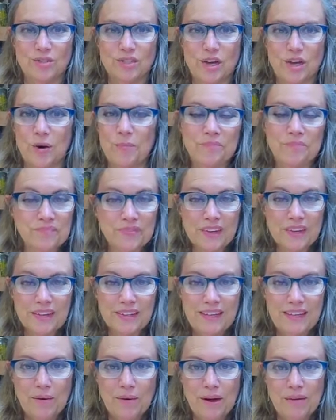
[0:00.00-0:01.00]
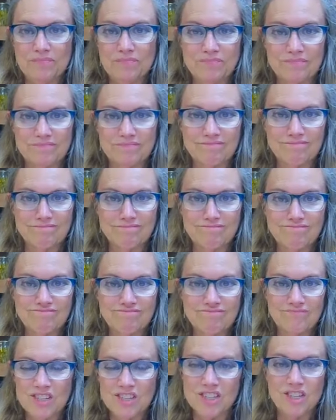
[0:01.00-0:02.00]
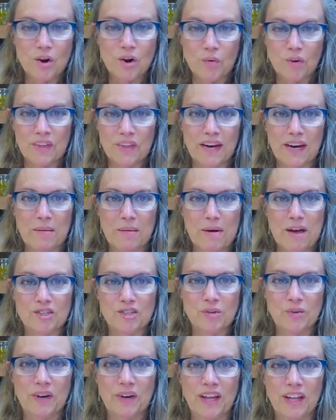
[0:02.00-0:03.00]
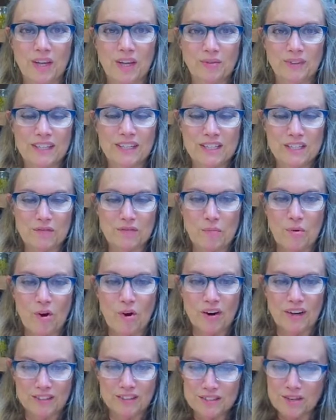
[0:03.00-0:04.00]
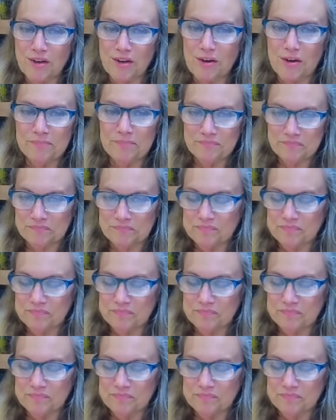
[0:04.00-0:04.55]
So anyway, just know we're thinking about you. And hello, Lisa from Arkansas.